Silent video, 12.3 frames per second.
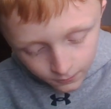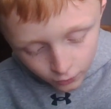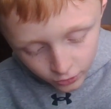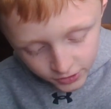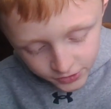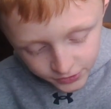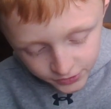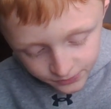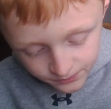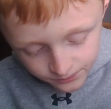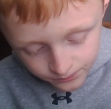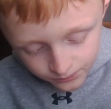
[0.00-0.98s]
force
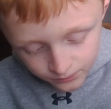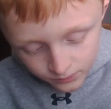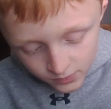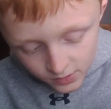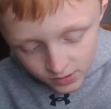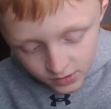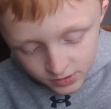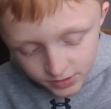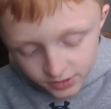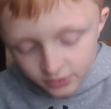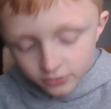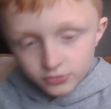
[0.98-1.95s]

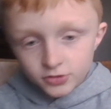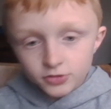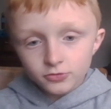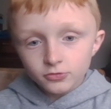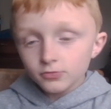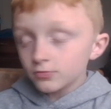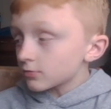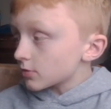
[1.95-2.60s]
is equal to